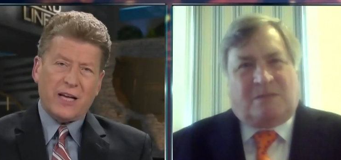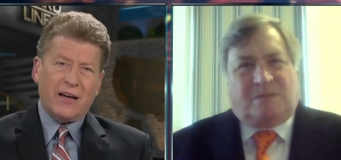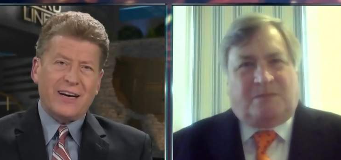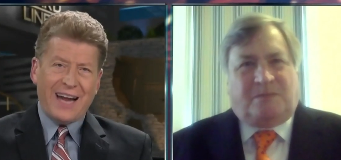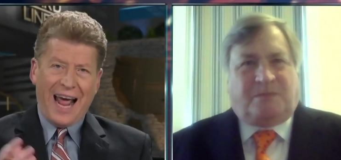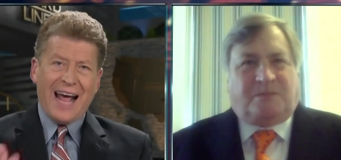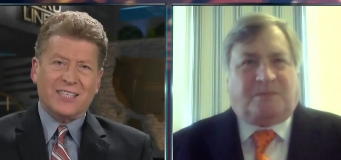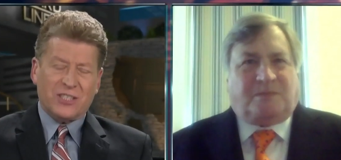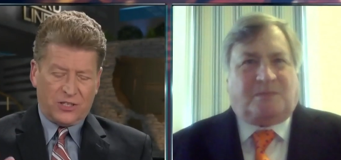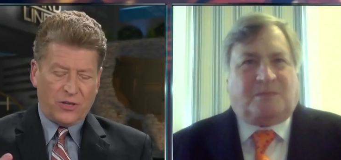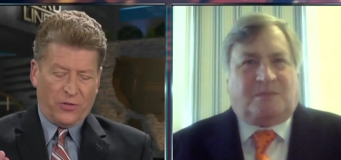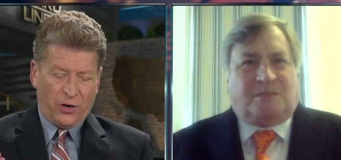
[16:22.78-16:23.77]
Speaker 1: out and
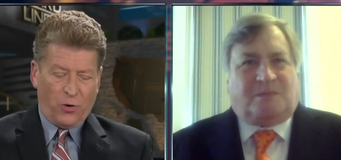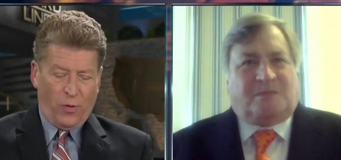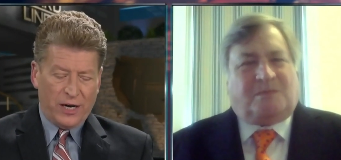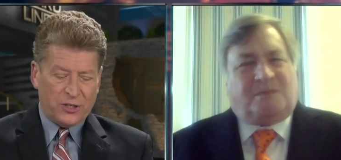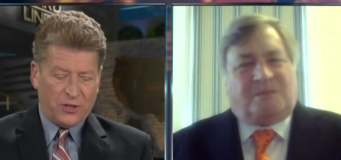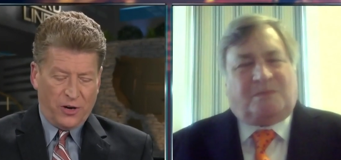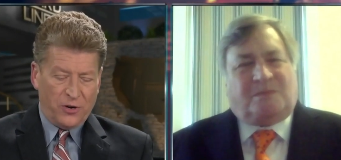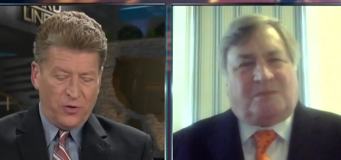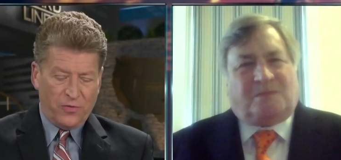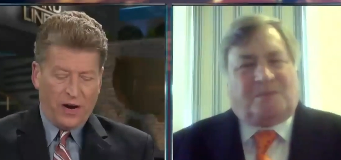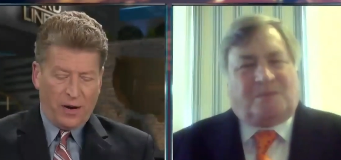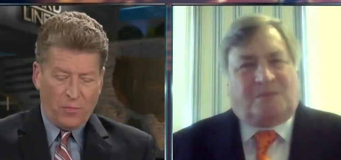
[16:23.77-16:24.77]
asks the question, and
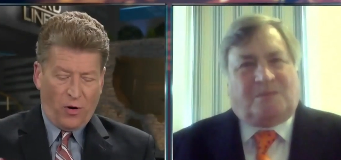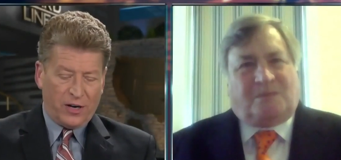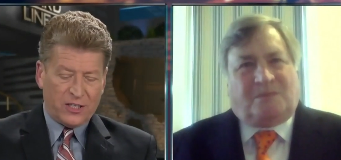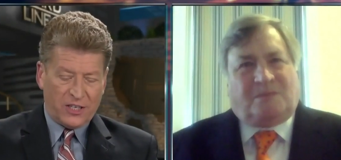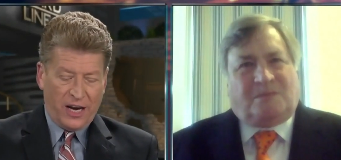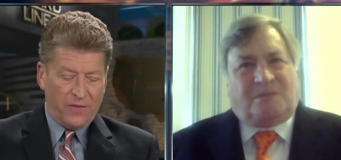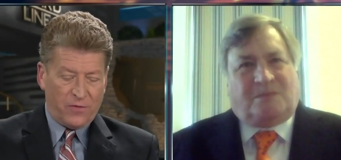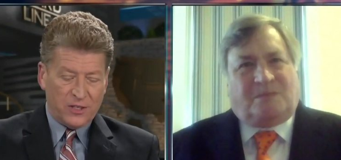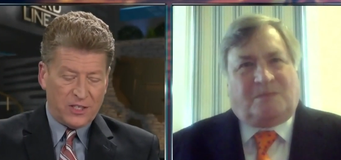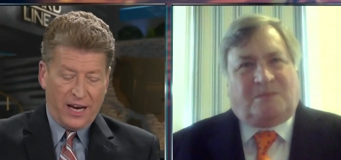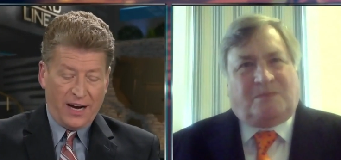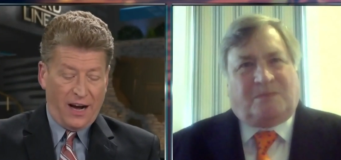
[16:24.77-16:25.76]
you've got Mark Sanford
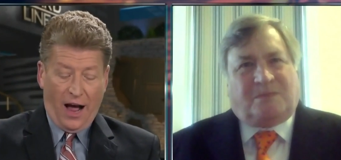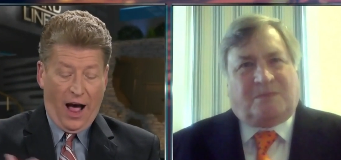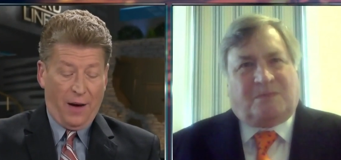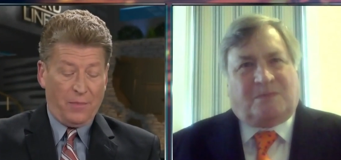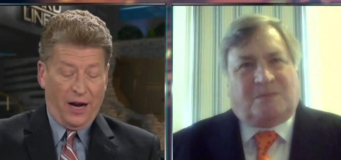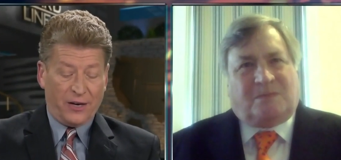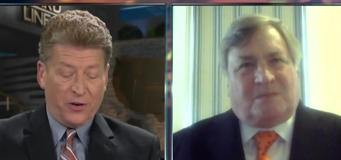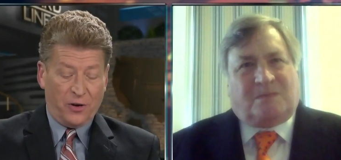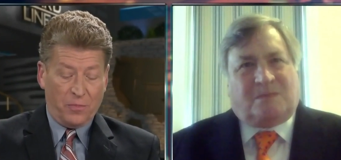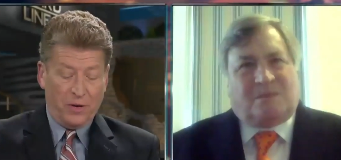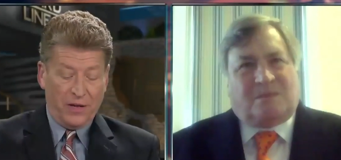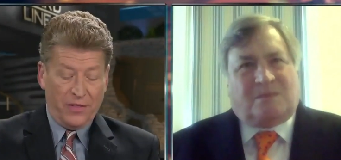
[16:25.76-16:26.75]
saying, I'm not going to
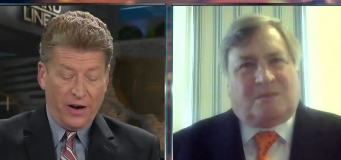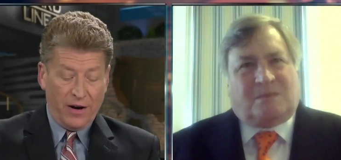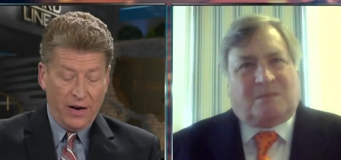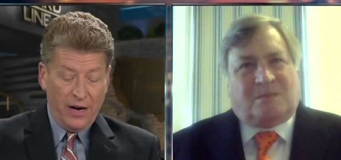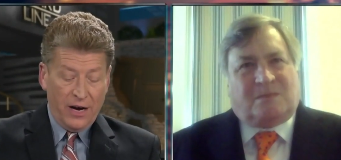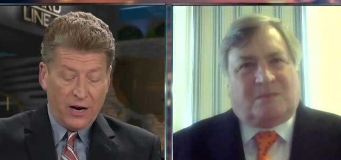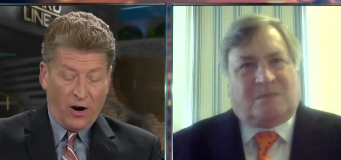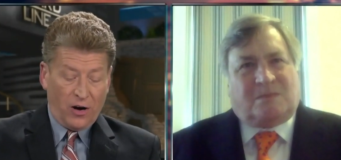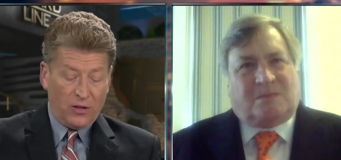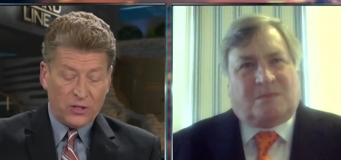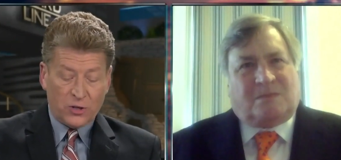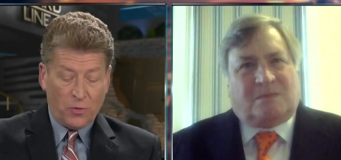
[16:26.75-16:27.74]
be there,
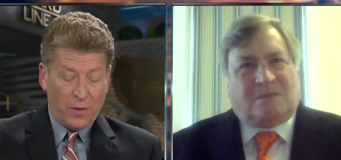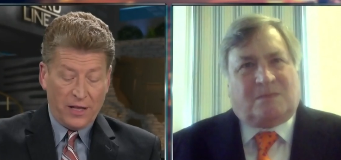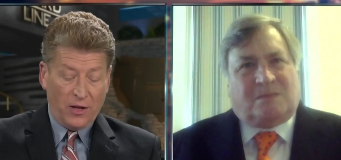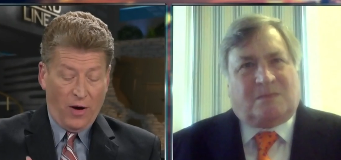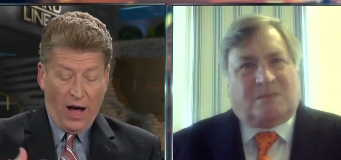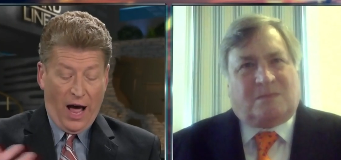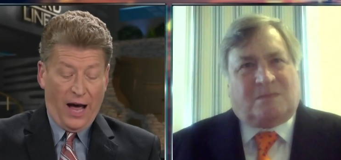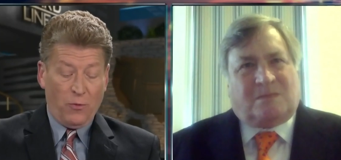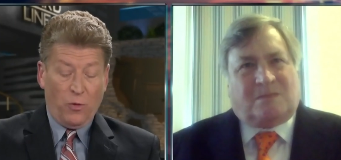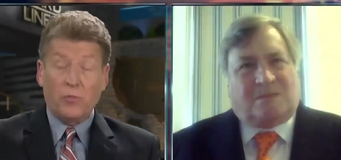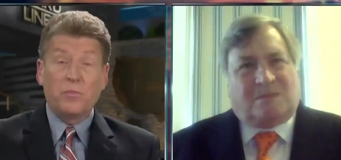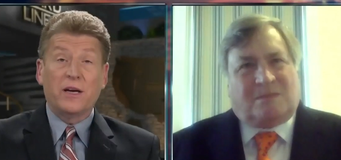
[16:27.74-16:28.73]
Carlos Curbelo, I
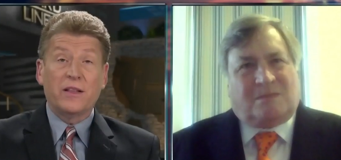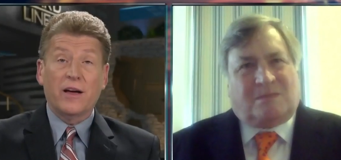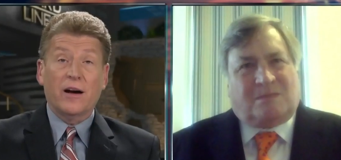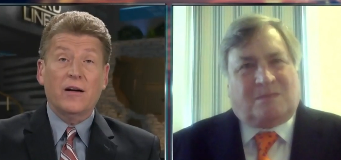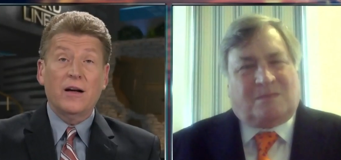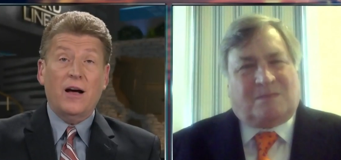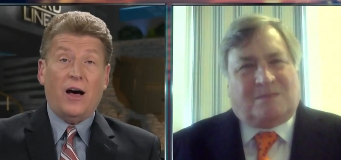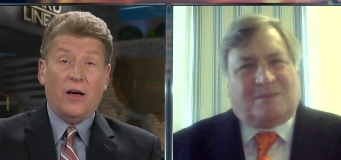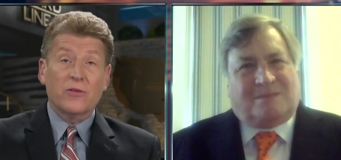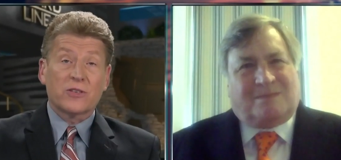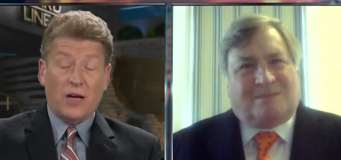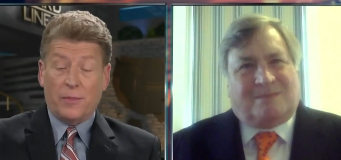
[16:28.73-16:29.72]
won't be there,
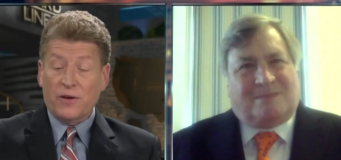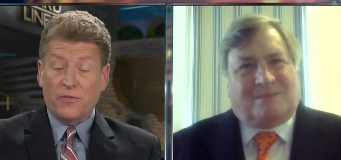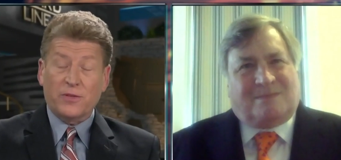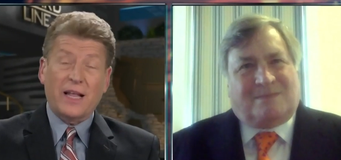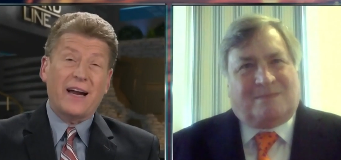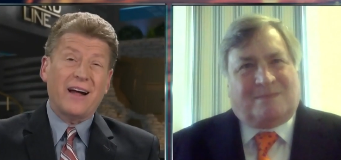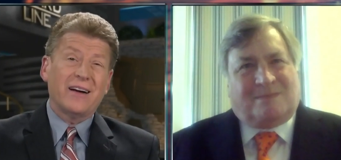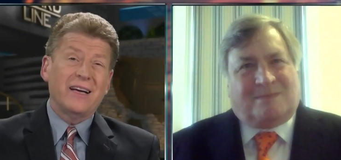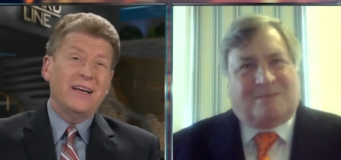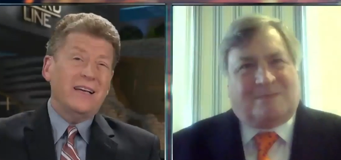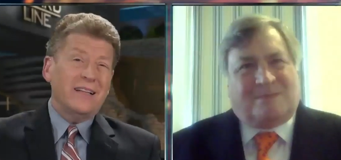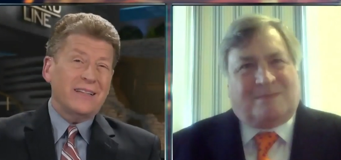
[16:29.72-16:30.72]
others coming flat out?
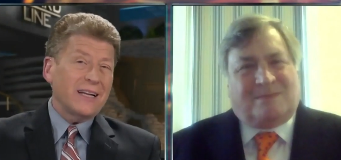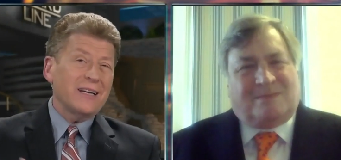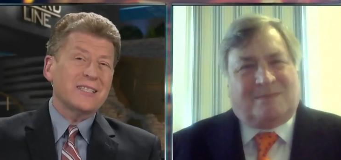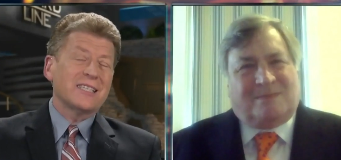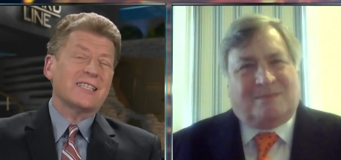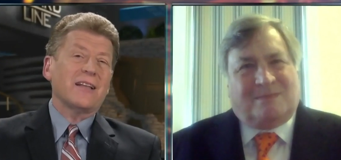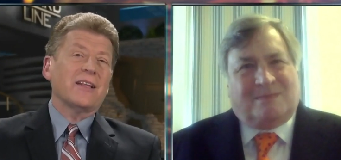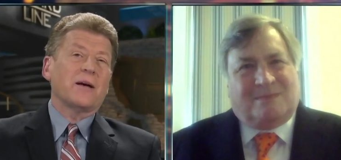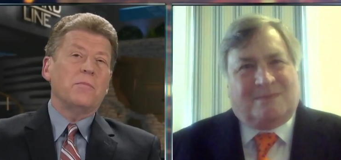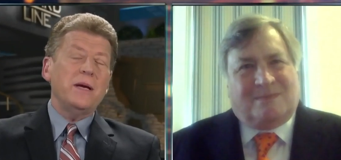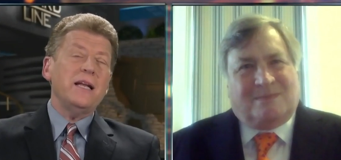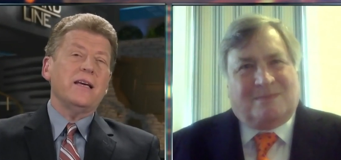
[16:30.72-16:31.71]
That doesn't sound like a
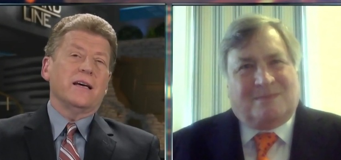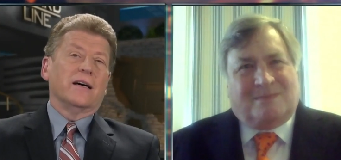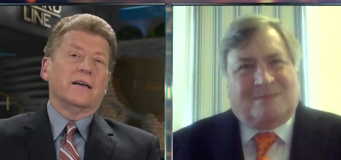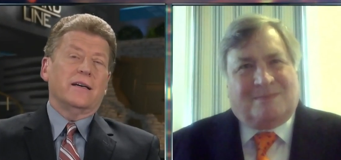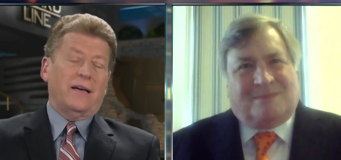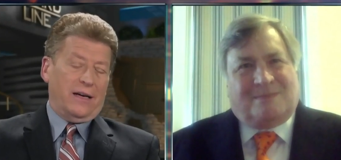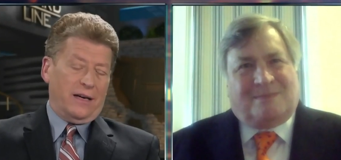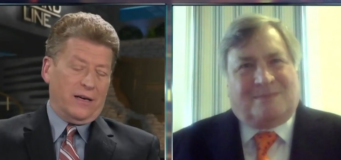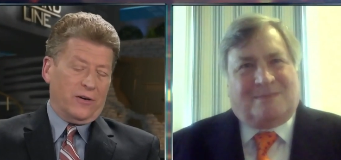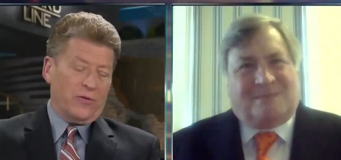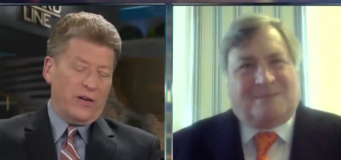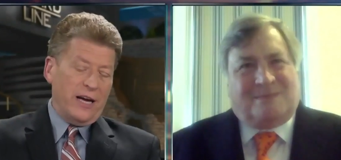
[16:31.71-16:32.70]
media
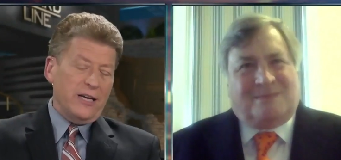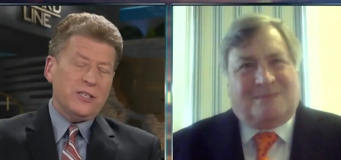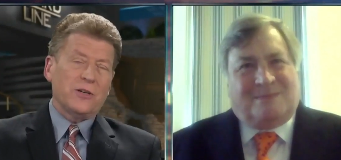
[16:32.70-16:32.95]
creation